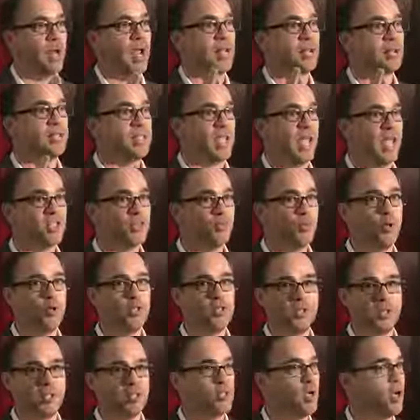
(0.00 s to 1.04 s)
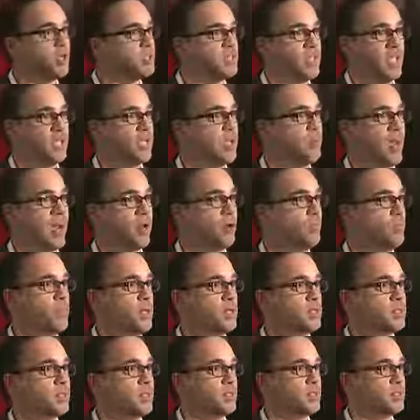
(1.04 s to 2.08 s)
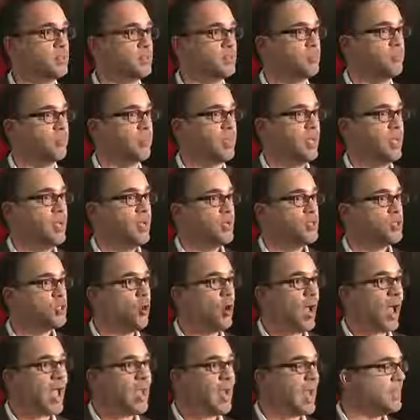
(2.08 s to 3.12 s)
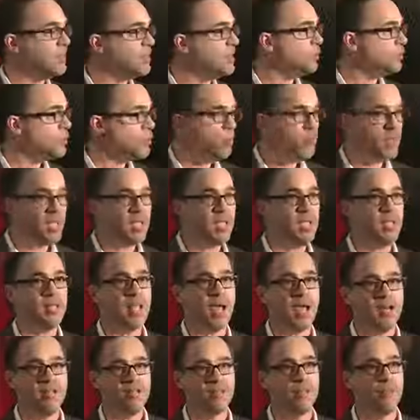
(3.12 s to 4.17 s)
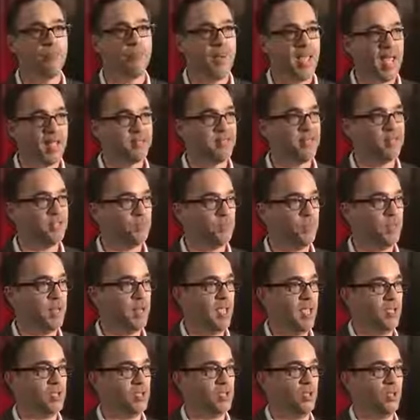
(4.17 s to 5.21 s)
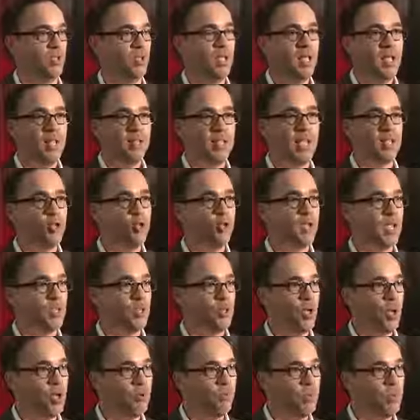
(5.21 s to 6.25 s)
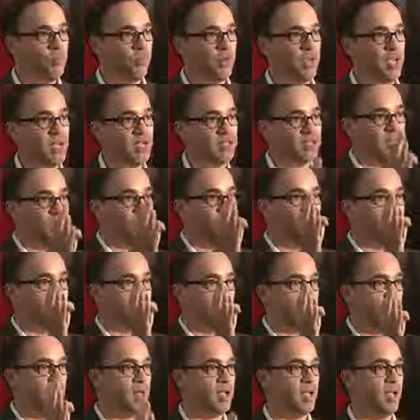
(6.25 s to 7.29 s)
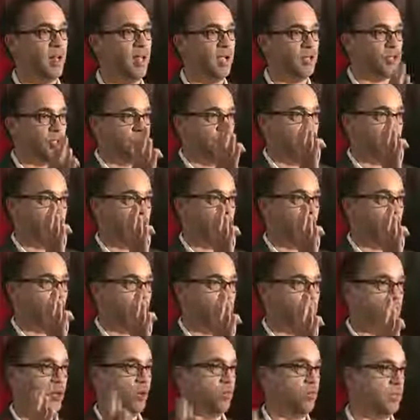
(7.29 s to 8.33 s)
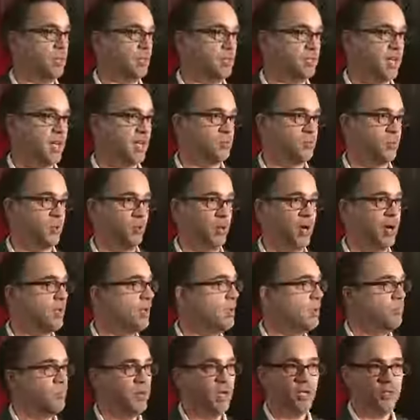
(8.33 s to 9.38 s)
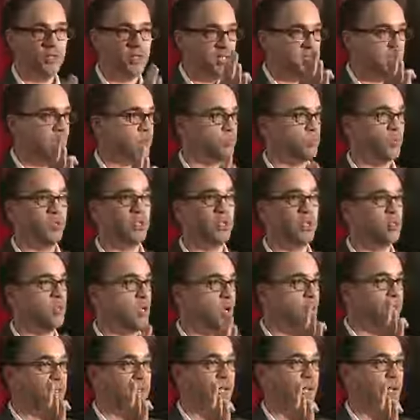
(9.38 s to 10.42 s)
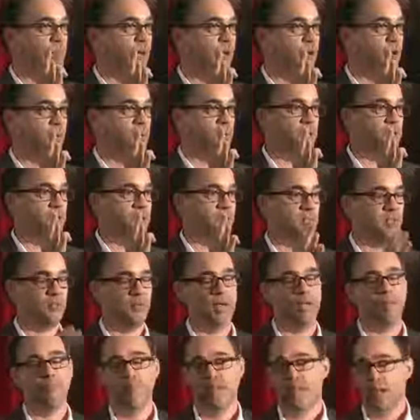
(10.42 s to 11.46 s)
And textbooks did not take them out of business. So I think to me, that is the best explanation that you cannot replace the multimedia lecture, the chalk and talk with the textbook, right? Because the textbook did not get them out of business, right?